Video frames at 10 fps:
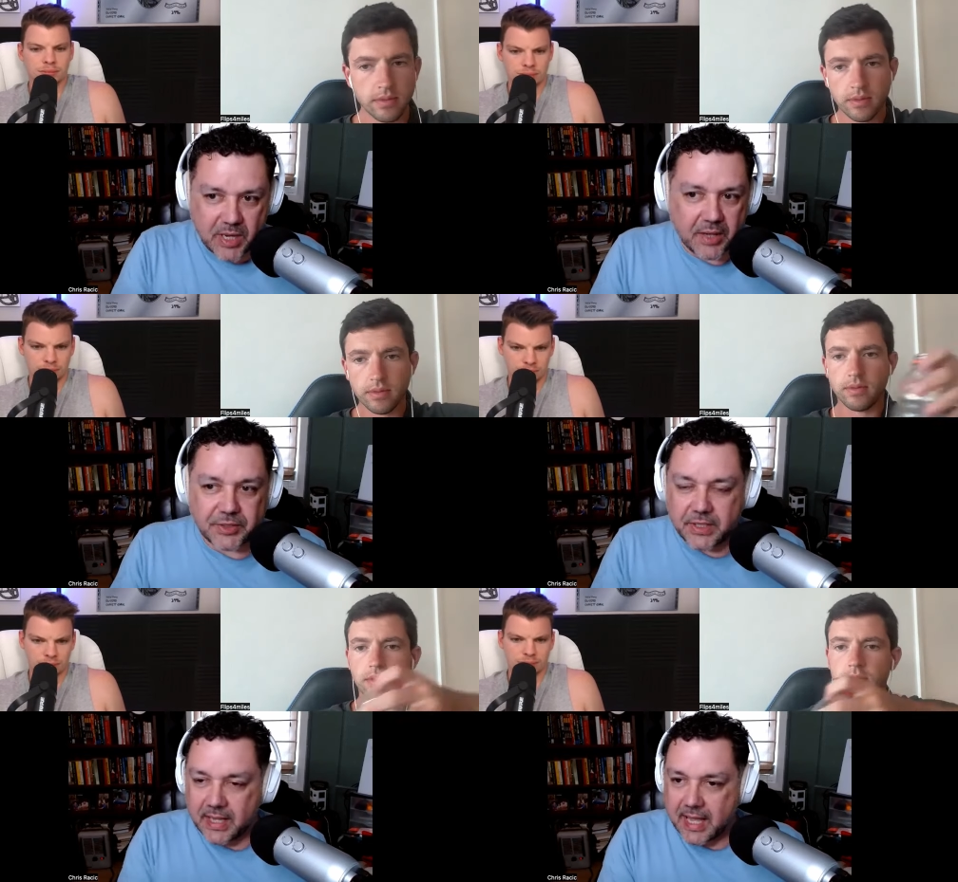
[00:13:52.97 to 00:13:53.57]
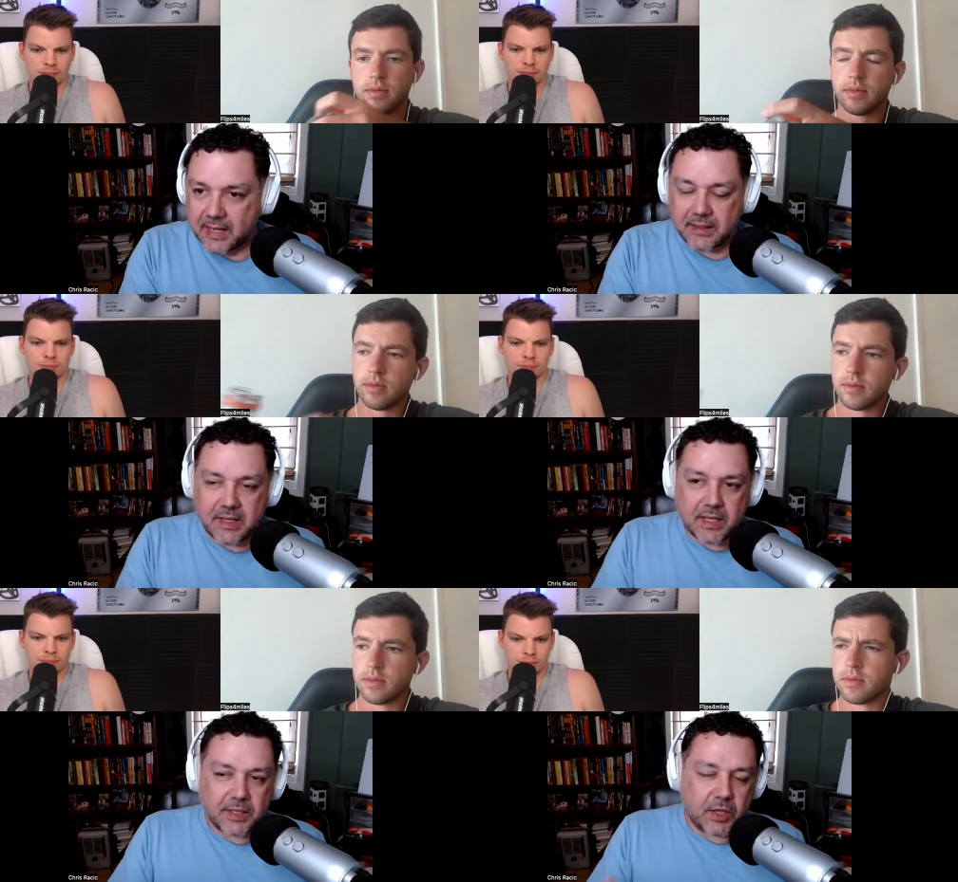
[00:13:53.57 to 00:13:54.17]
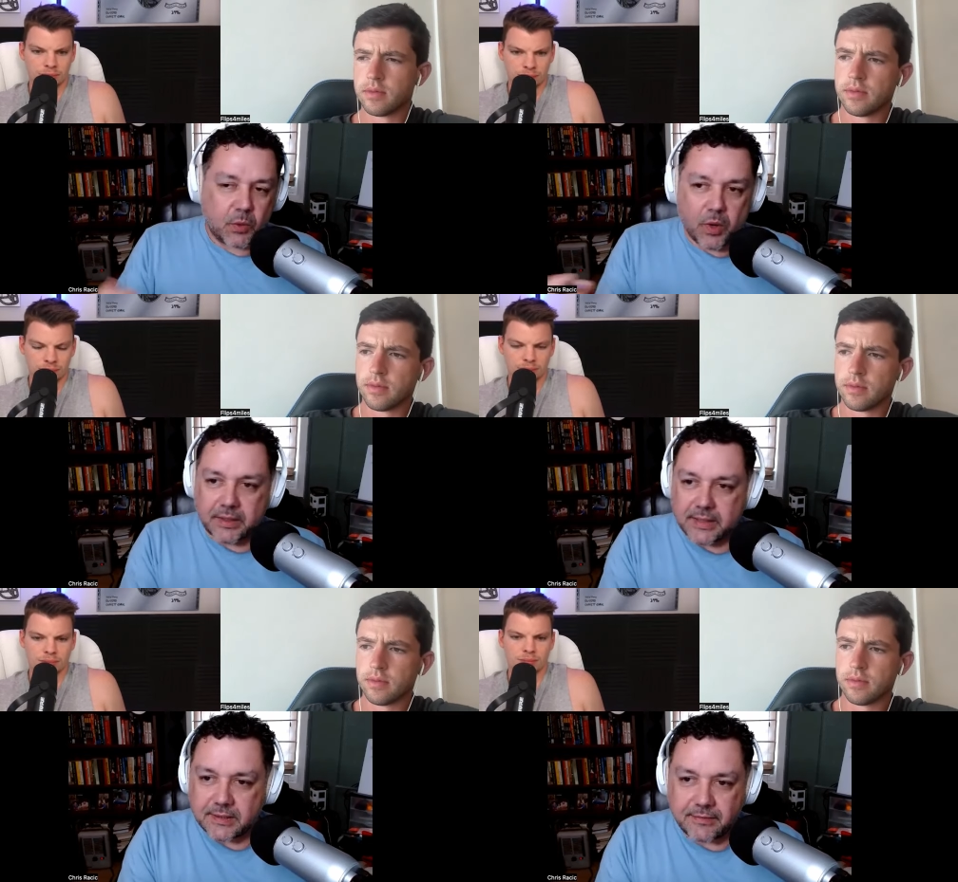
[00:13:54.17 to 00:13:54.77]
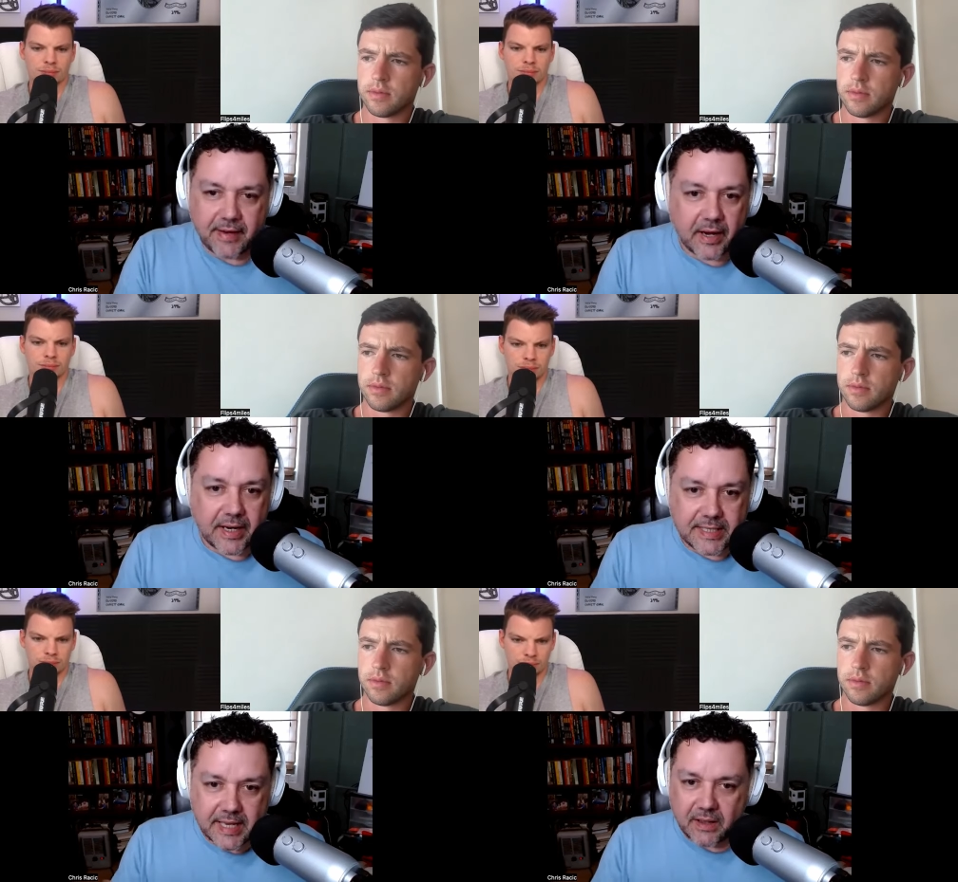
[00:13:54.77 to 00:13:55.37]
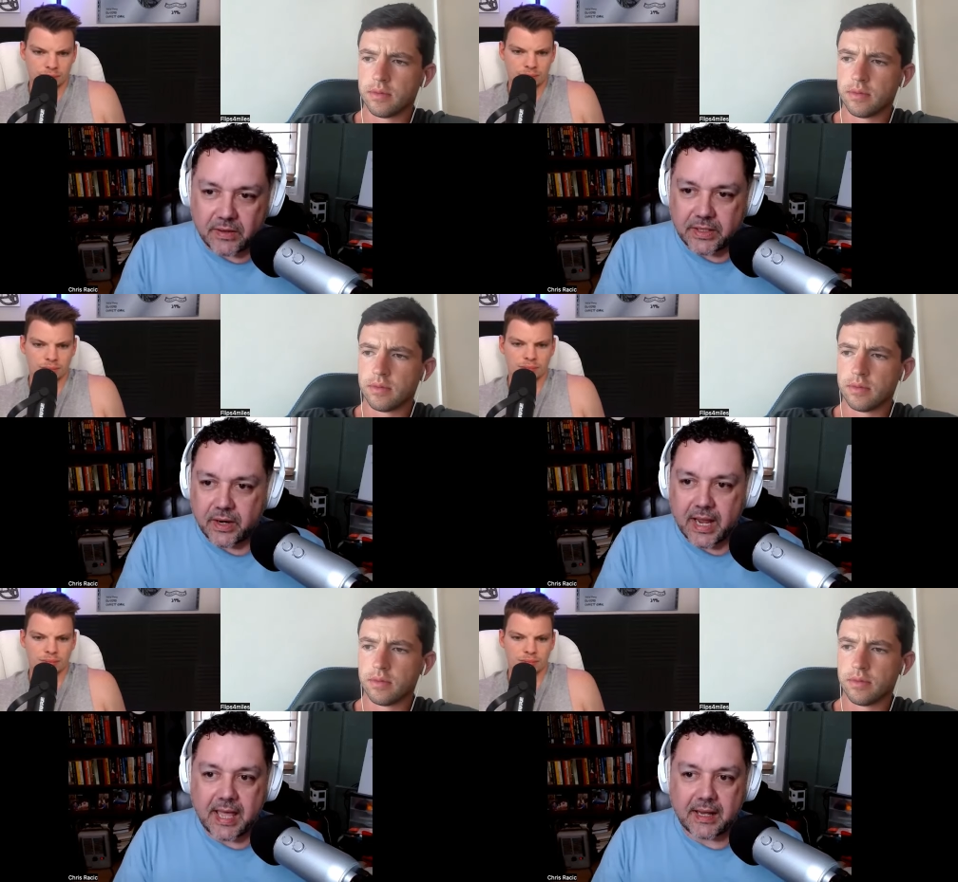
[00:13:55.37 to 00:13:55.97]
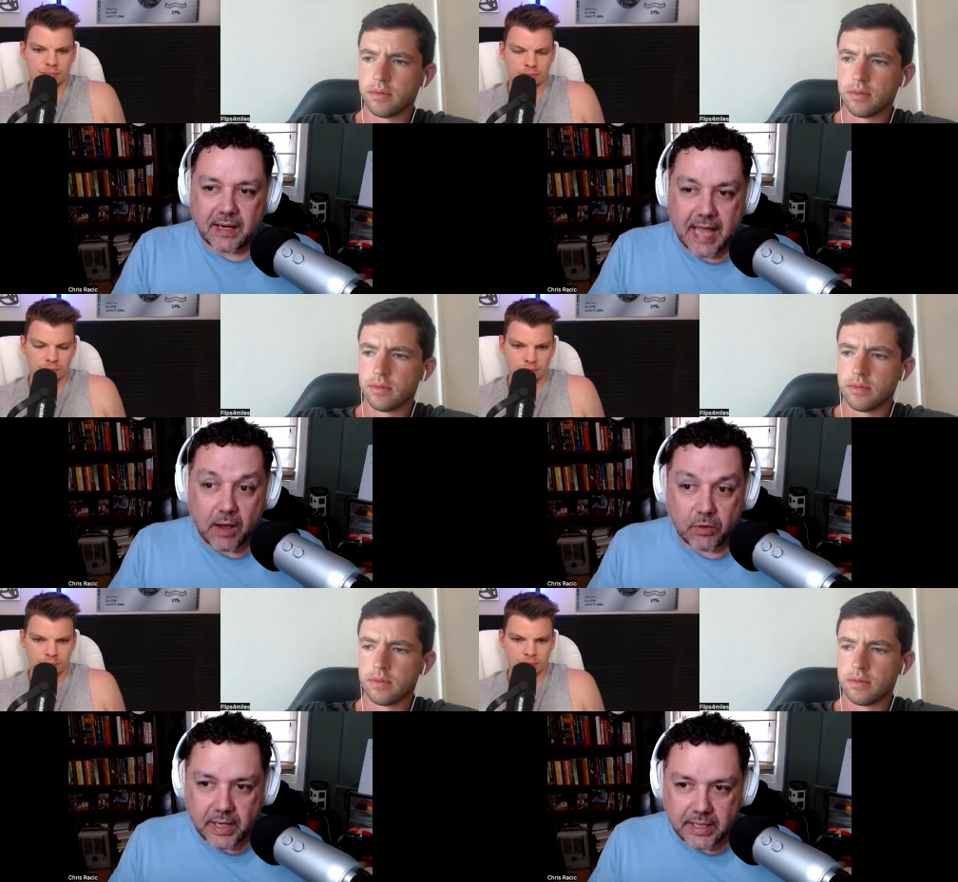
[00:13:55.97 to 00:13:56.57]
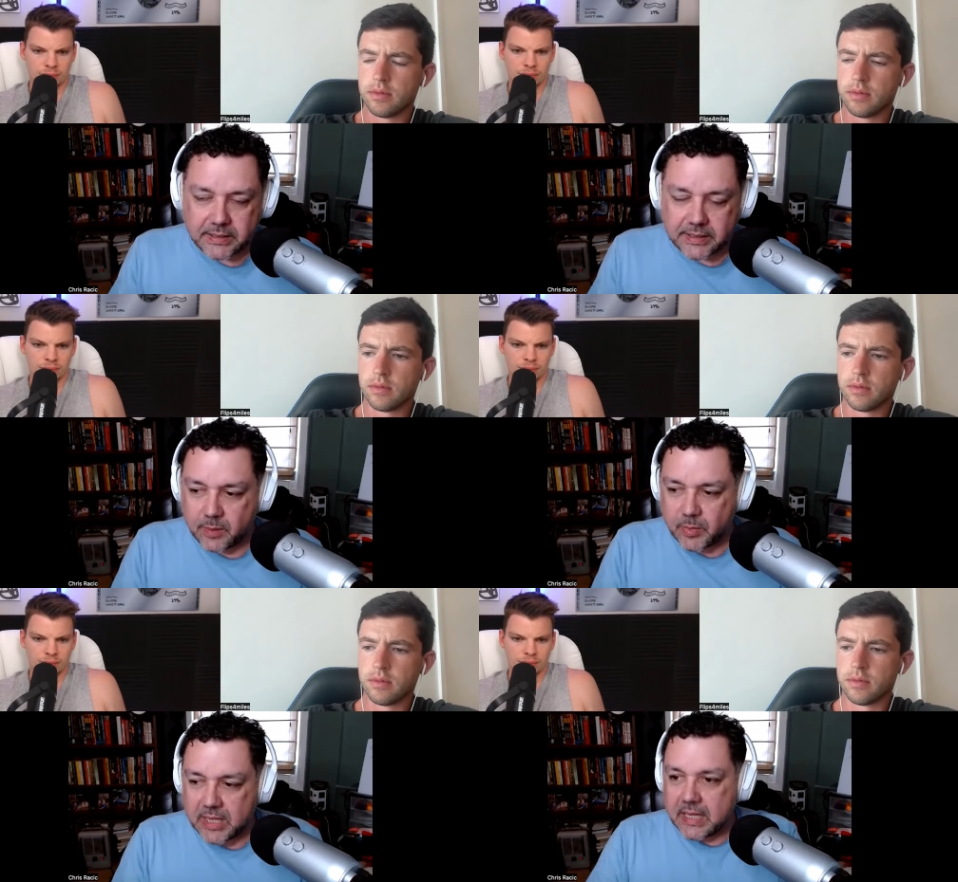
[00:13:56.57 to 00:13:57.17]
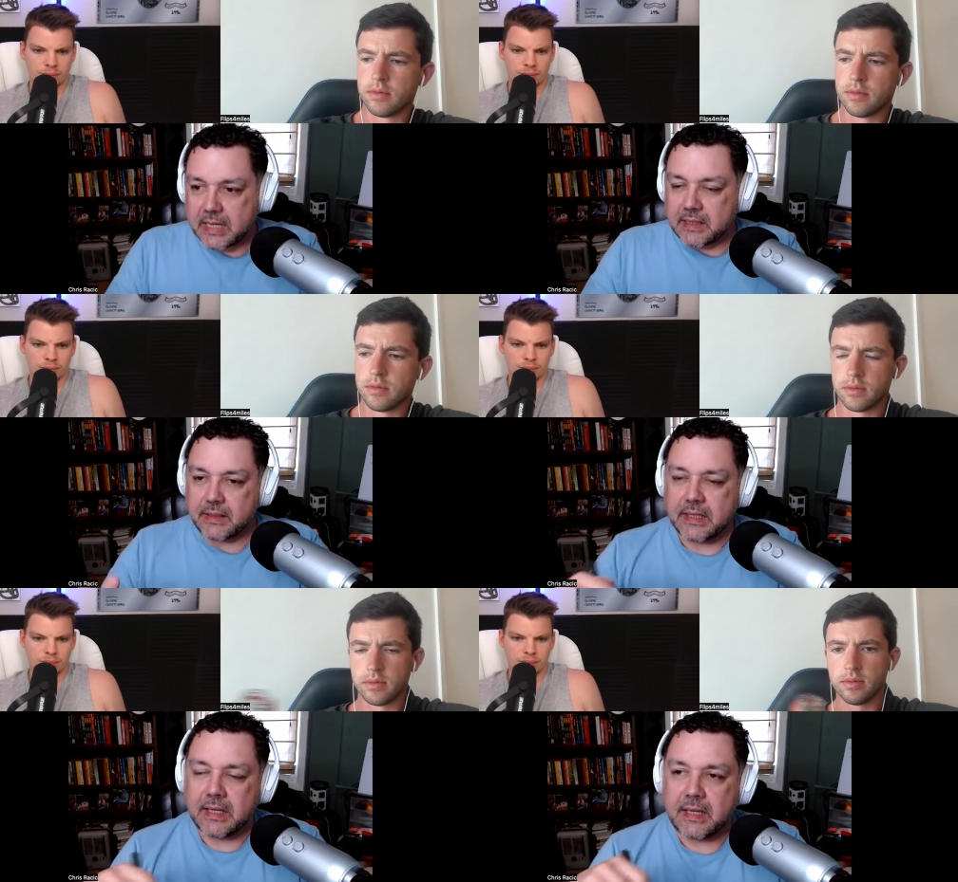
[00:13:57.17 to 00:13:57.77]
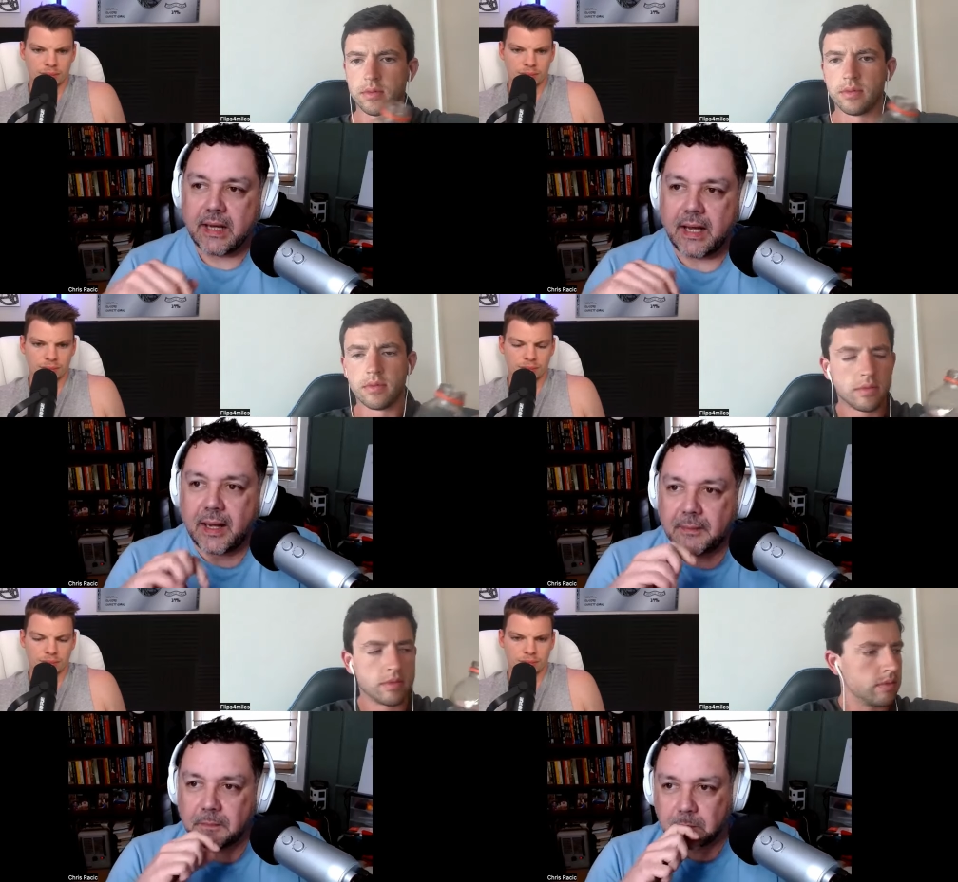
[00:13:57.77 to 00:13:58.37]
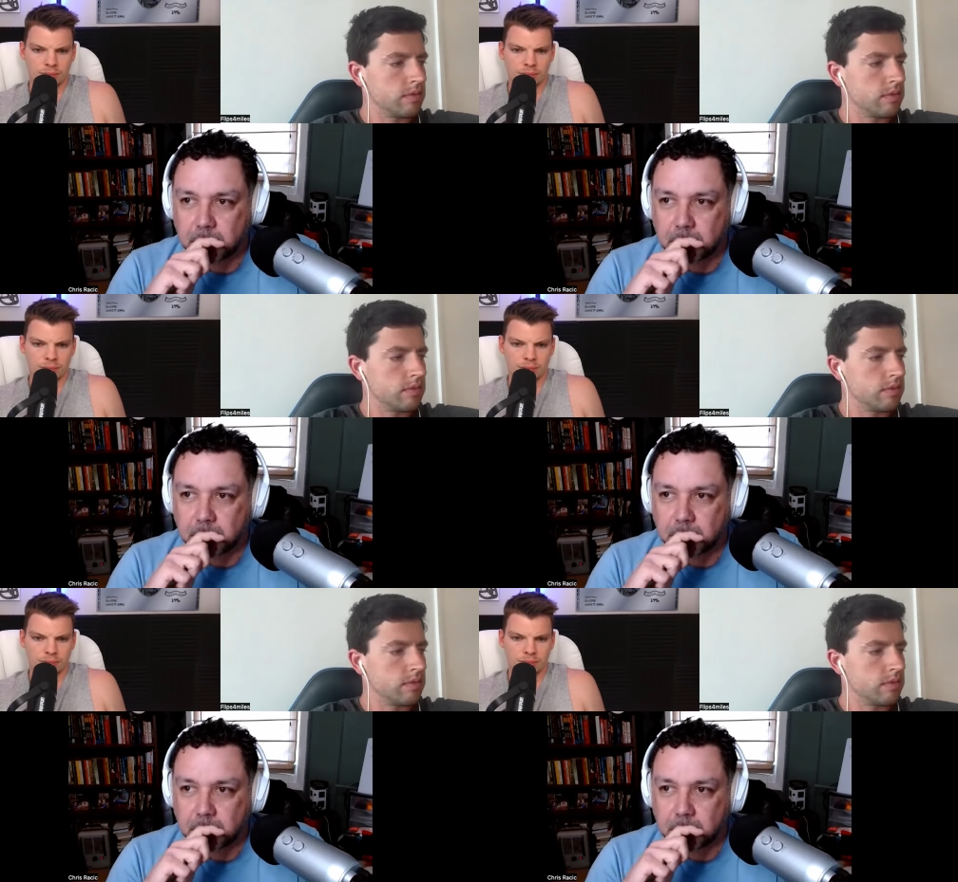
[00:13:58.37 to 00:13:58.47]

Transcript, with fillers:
Speaker 1: You know, so you kind of you work this fairy tale in your head on how great it's going to be, and um,